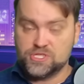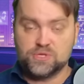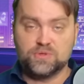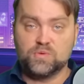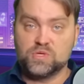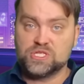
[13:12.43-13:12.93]

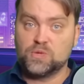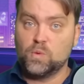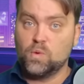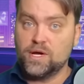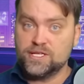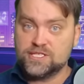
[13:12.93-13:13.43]
So it was
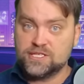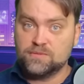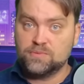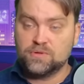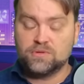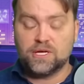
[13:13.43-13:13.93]
quite
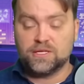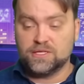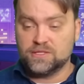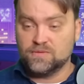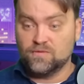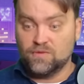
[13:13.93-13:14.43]
simple, I
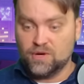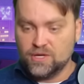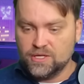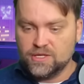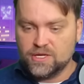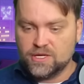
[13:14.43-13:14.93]
did
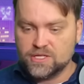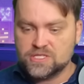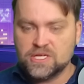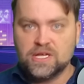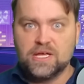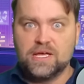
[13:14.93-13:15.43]
very
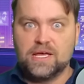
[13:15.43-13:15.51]
nice,